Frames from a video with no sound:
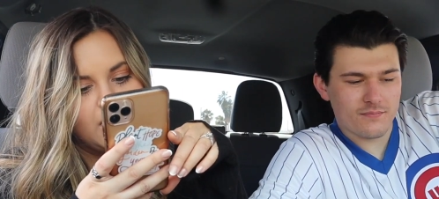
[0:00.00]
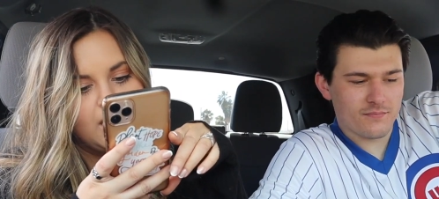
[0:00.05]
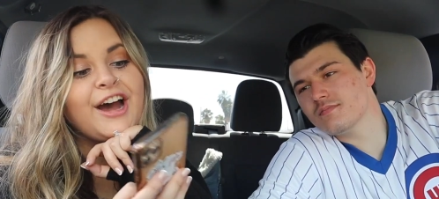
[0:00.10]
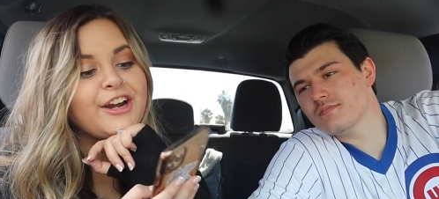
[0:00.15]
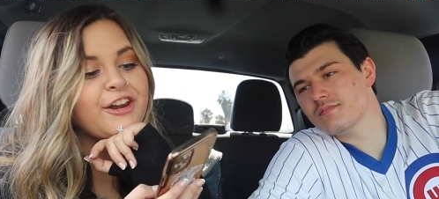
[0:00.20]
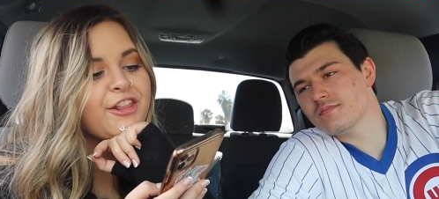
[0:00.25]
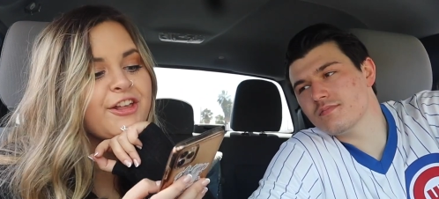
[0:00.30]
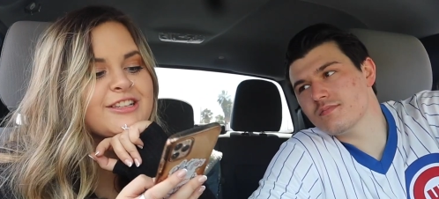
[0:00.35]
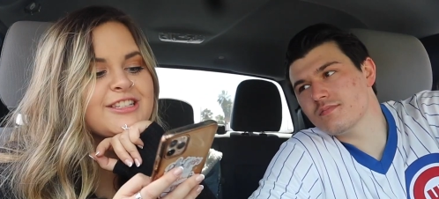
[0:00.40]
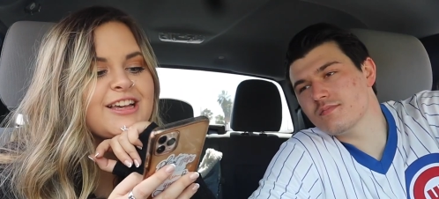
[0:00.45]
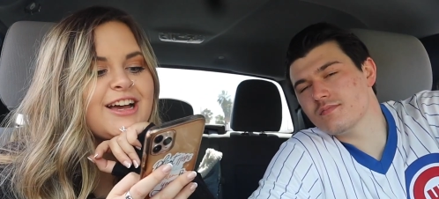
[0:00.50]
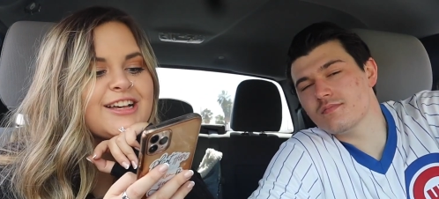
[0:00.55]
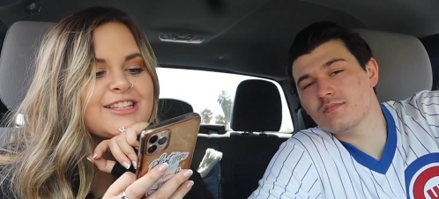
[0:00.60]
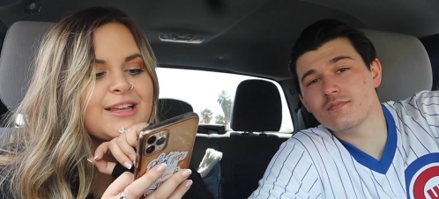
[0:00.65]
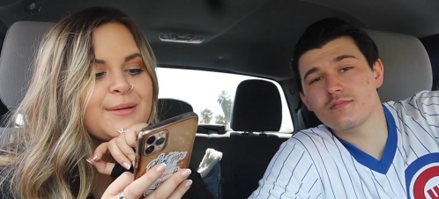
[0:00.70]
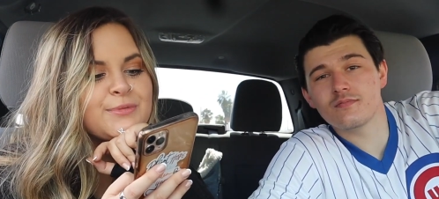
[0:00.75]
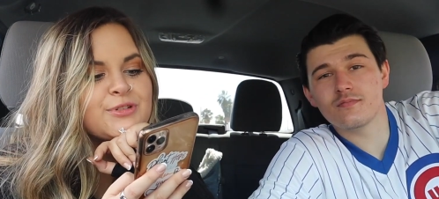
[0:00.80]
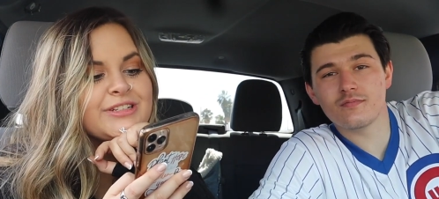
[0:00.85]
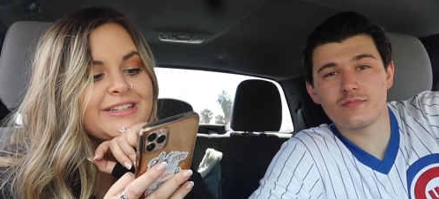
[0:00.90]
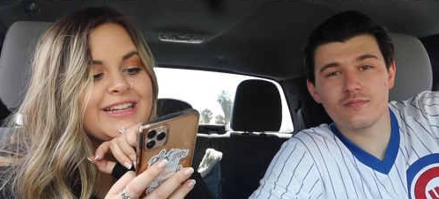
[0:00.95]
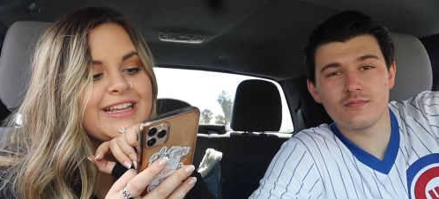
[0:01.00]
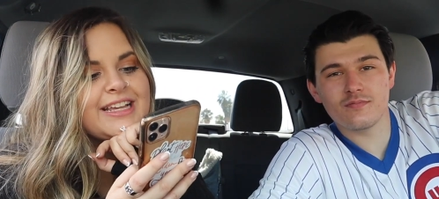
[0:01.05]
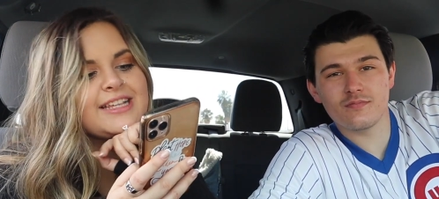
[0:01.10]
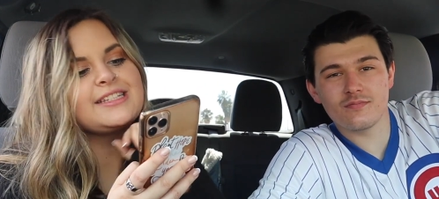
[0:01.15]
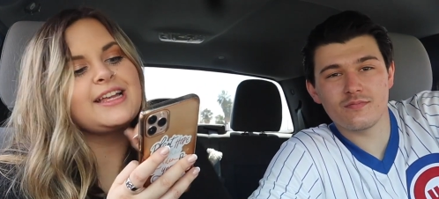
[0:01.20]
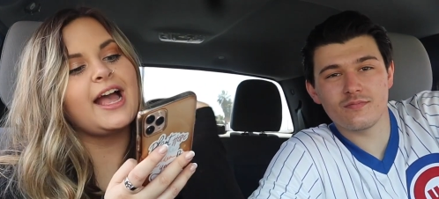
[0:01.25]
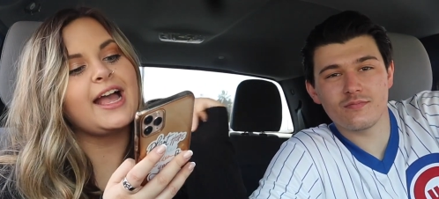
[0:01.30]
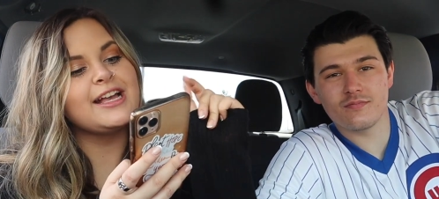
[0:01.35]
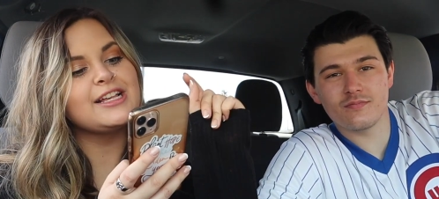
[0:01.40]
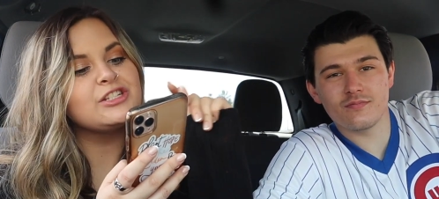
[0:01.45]
Speaker 1: Another assumption is
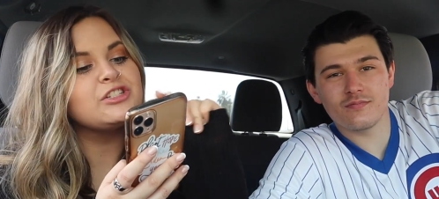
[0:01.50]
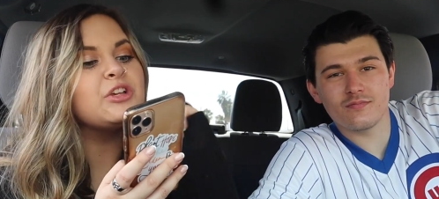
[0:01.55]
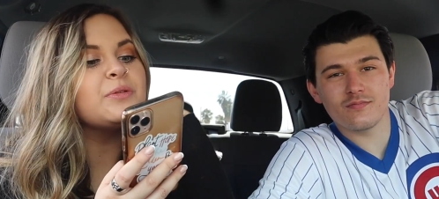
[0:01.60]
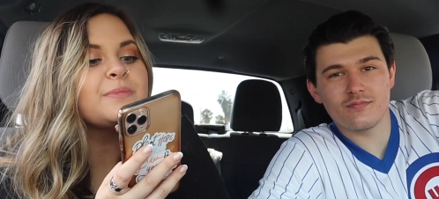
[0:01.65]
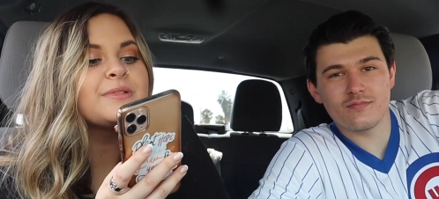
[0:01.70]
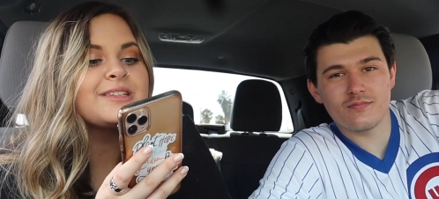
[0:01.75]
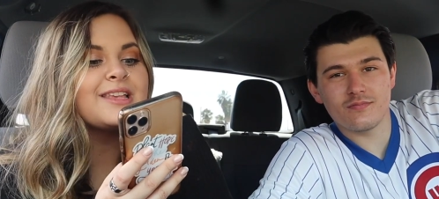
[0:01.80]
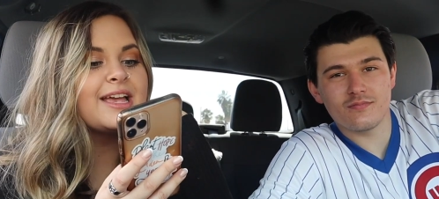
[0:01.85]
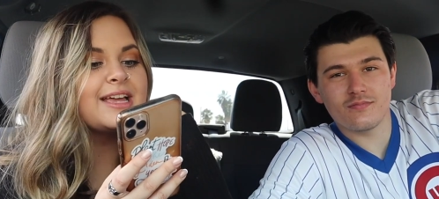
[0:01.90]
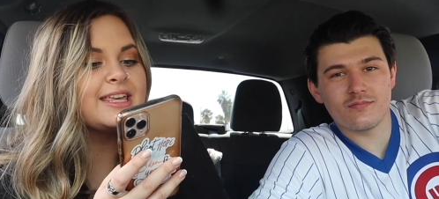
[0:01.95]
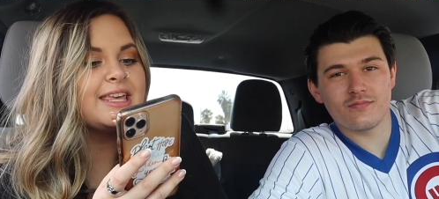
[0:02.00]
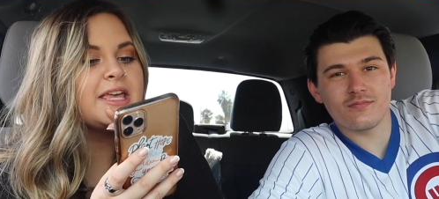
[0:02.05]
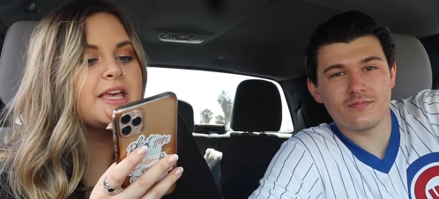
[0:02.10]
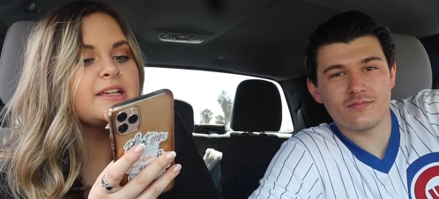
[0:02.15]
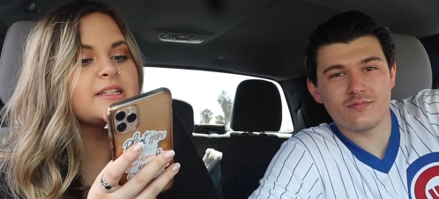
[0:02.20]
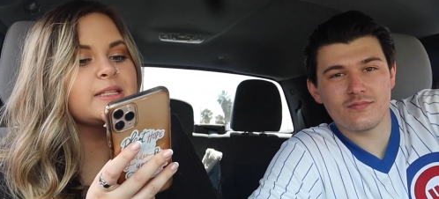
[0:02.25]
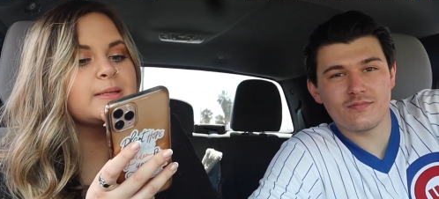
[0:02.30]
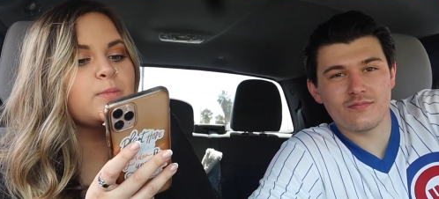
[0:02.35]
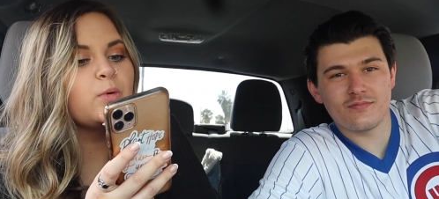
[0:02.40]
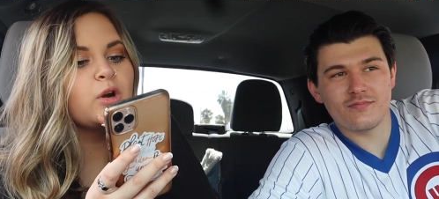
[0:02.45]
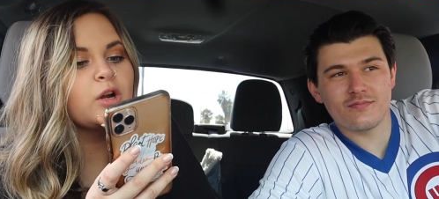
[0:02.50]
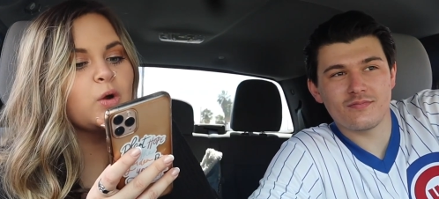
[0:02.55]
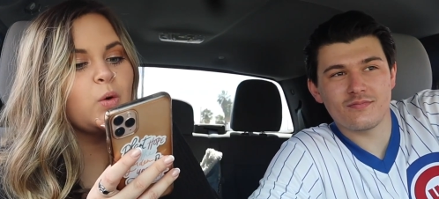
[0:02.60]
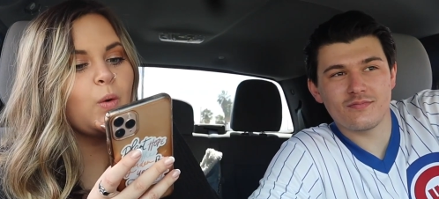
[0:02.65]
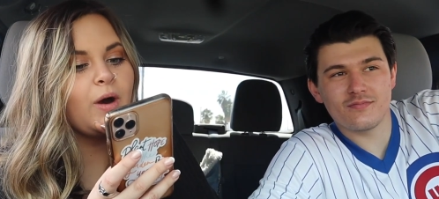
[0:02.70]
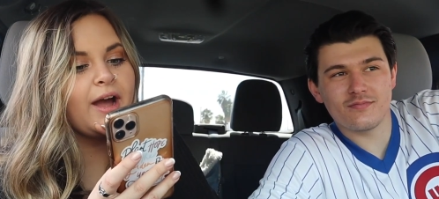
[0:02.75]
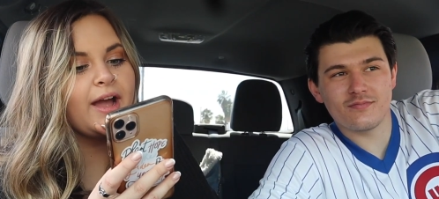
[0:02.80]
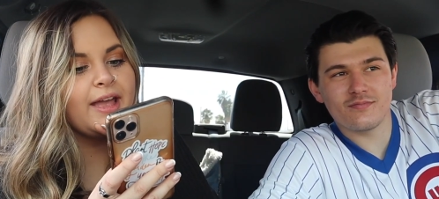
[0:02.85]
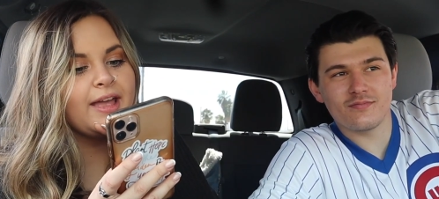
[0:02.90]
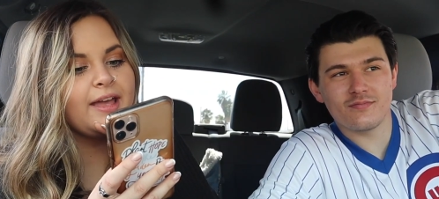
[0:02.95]
I assume Saiki is the more
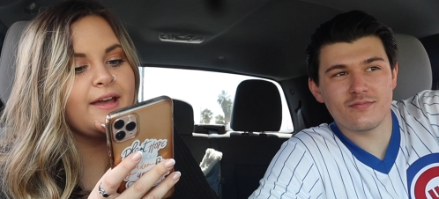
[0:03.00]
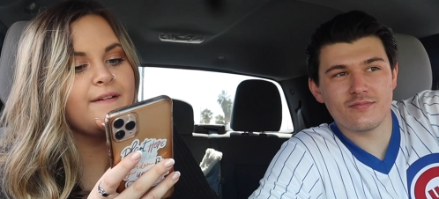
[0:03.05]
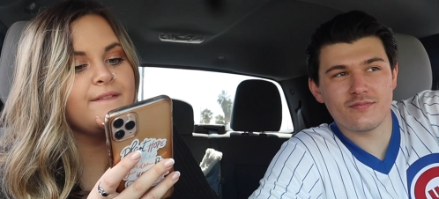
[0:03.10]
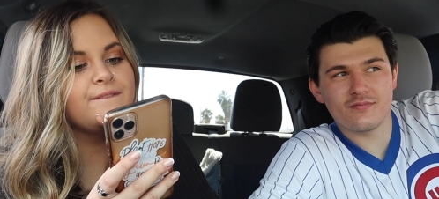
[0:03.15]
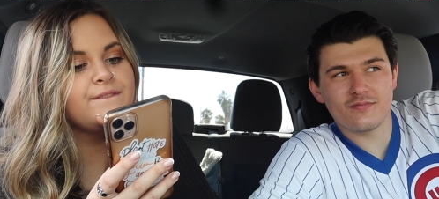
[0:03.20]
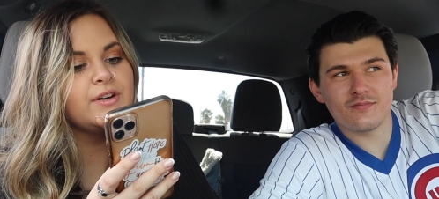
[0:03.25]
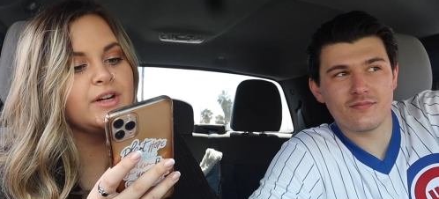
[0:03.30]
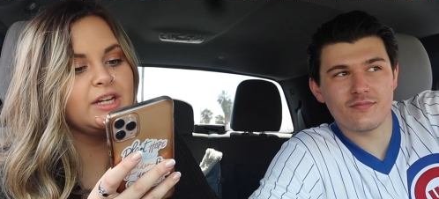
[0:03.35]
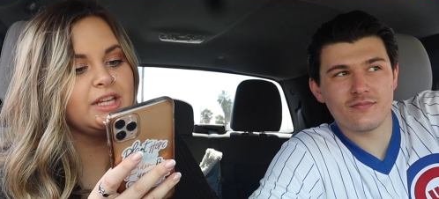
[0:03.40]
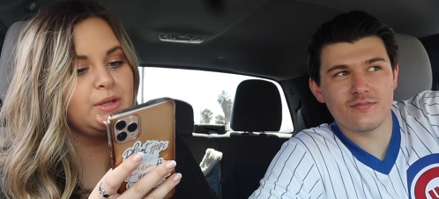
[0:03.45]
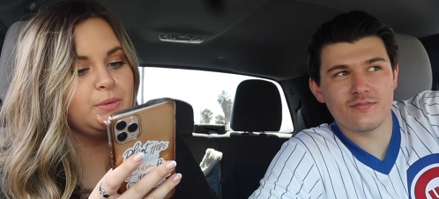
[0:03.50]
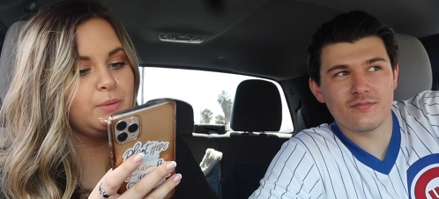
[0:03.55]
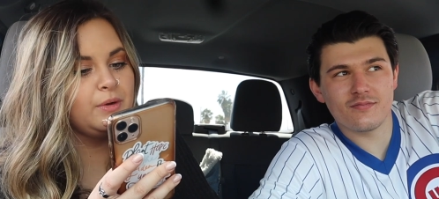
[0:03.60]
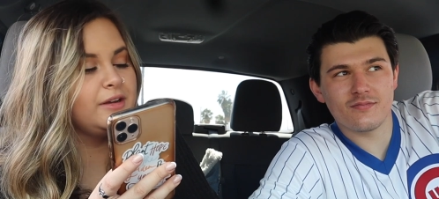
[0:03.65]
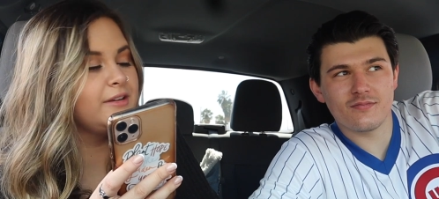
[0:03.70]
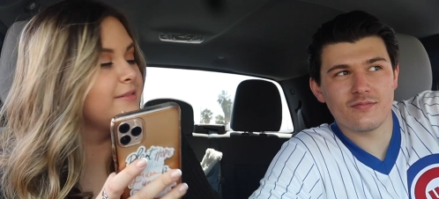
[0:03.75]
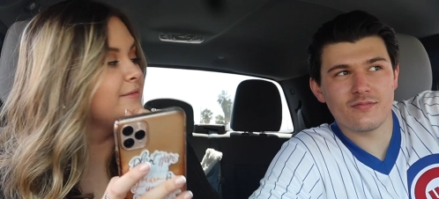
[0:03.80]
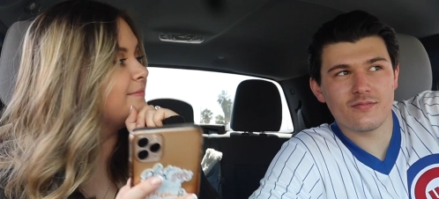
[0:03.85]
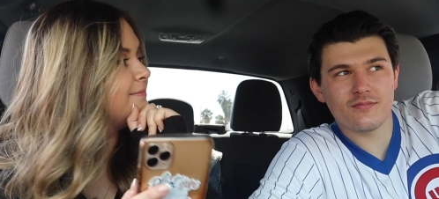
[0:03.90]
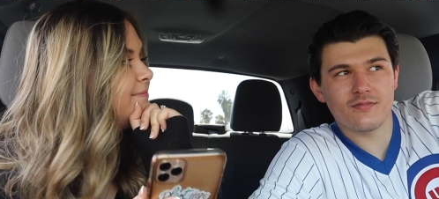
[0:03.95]
quiet, funny one.